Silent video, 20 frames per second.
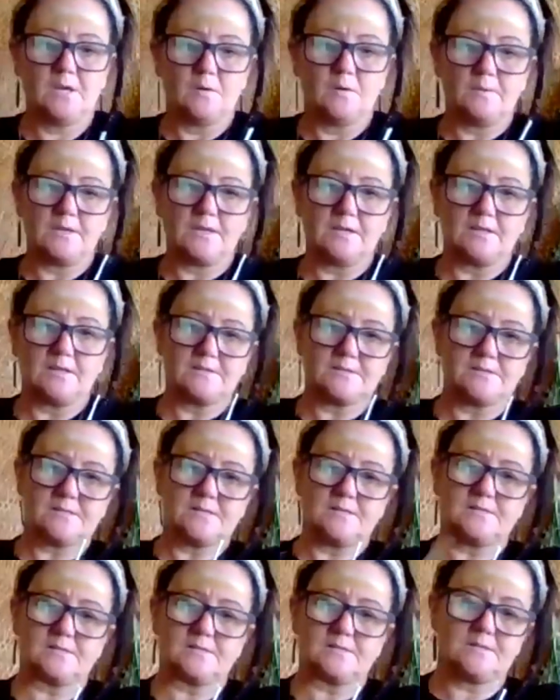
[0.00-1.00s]
We get the
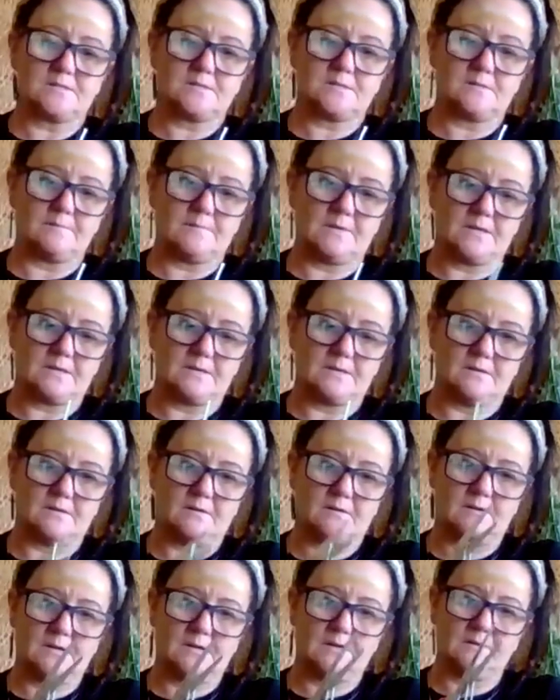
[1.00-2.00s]
scissors to make it
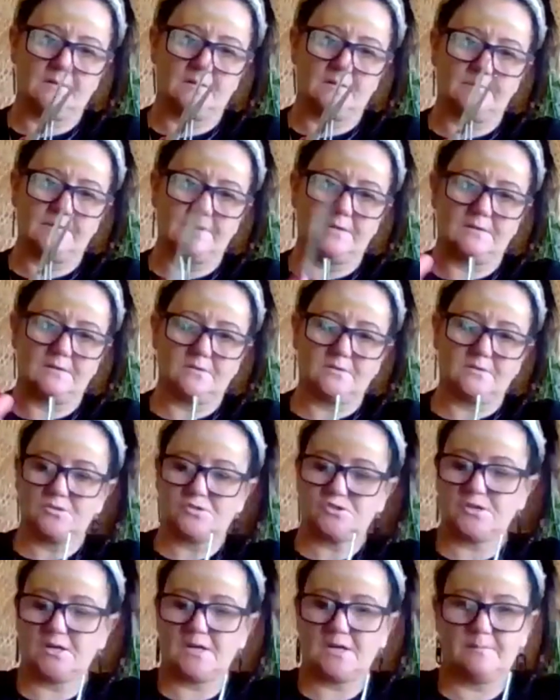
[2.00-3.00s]
a little bit
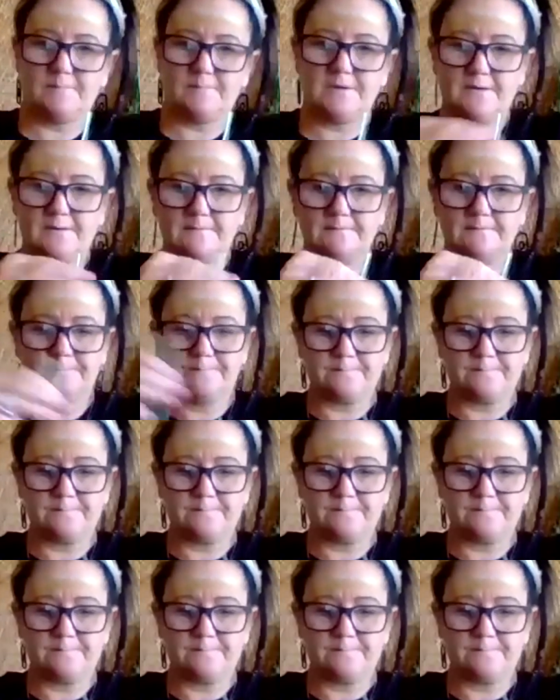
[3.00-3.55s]
sharper,